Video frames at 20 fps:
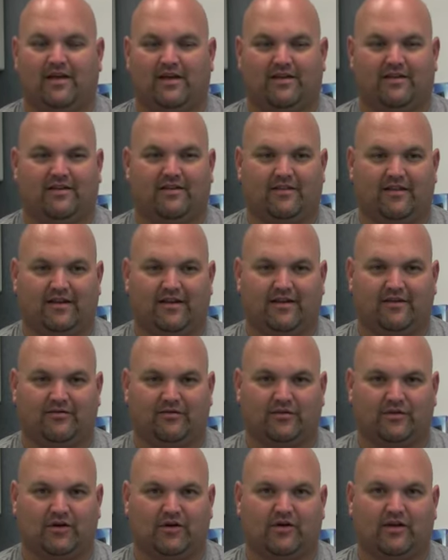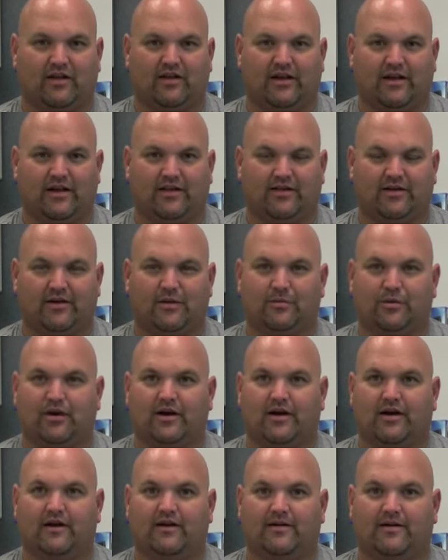They have certainly had the
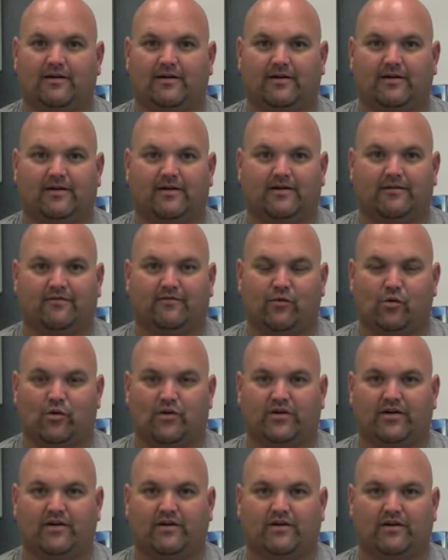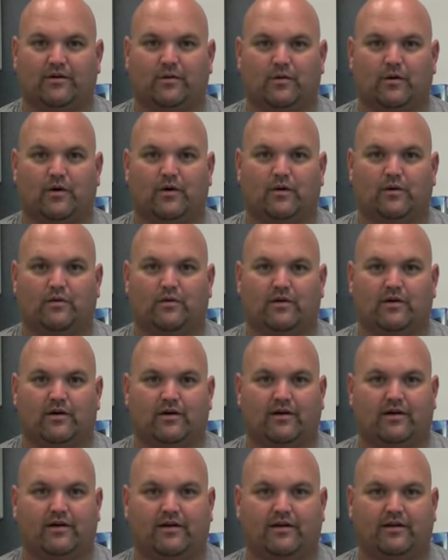upper hand, 14 in a row,
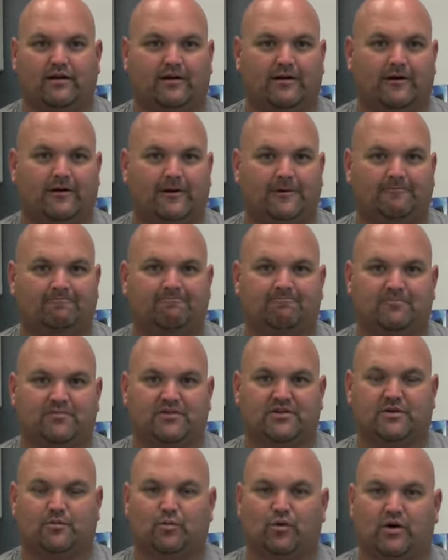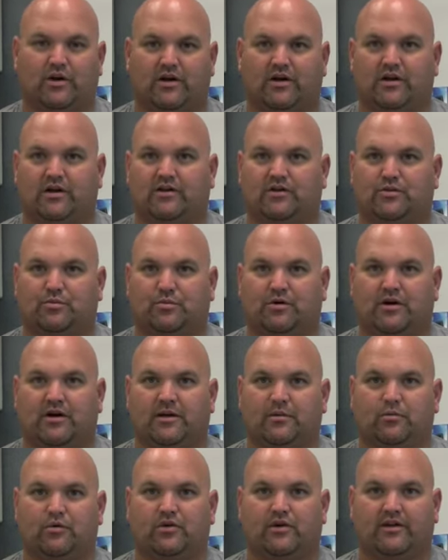and somewhat
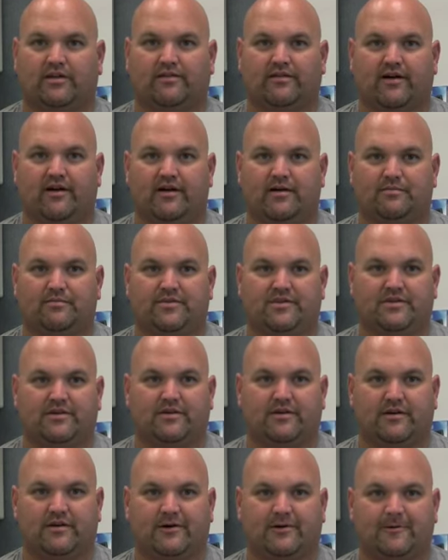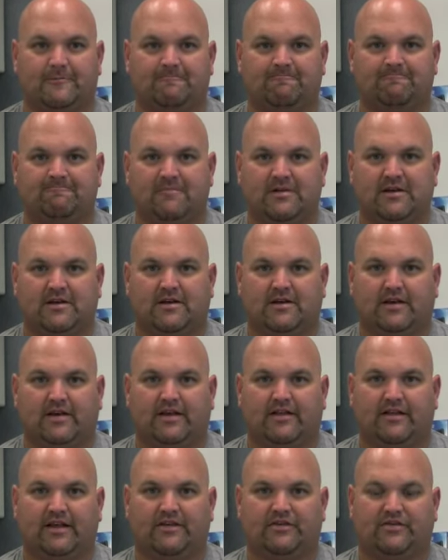unexplainable at times
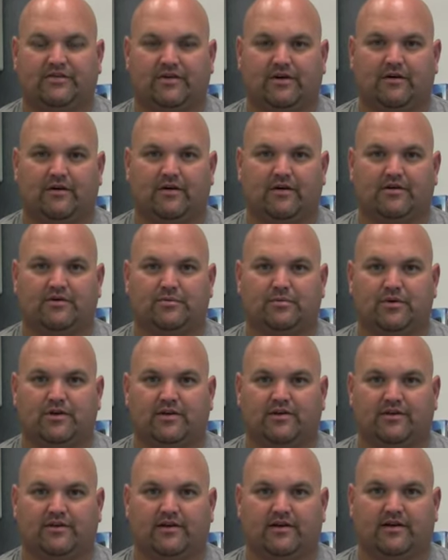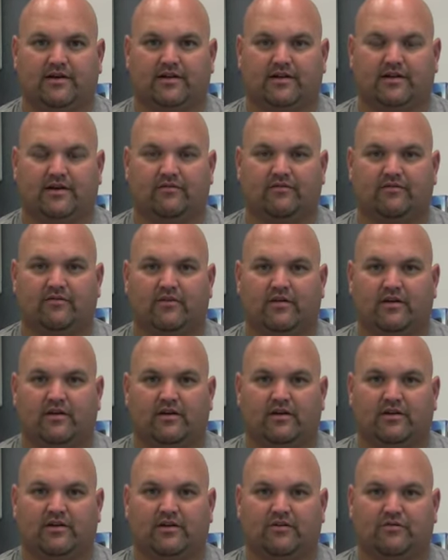in that series, but they've
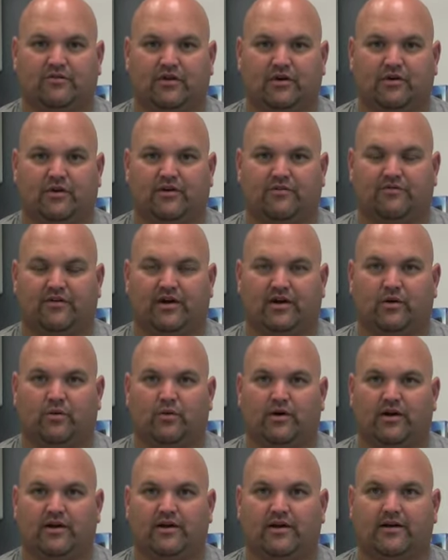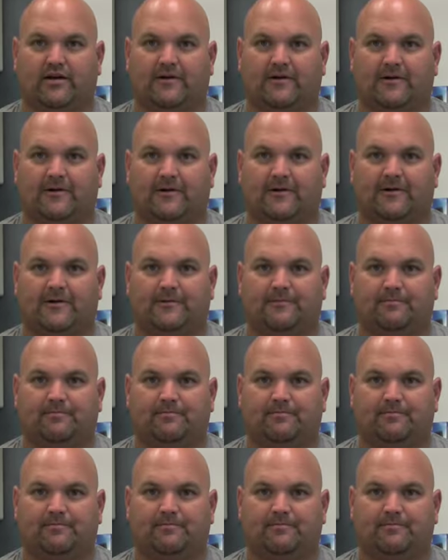certainly found a way to get it done.